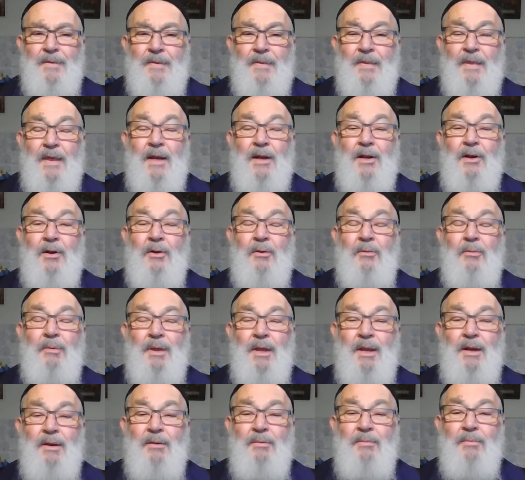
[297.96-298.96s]
That'll
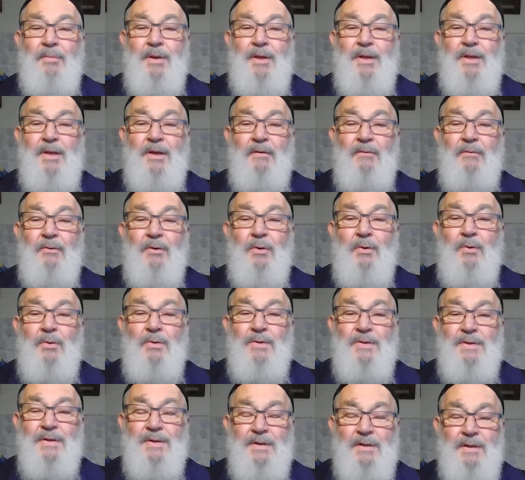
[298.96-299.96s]
then be, of
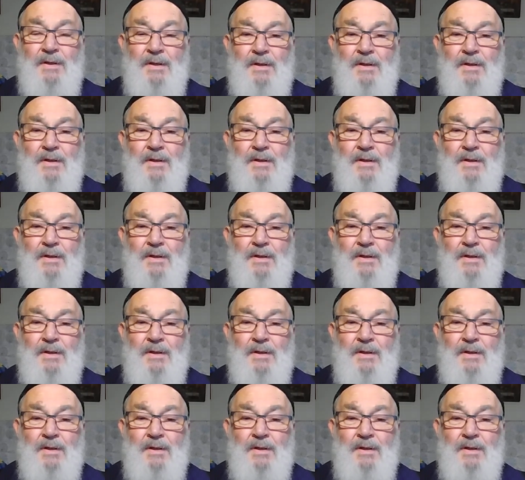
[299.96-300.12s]
course,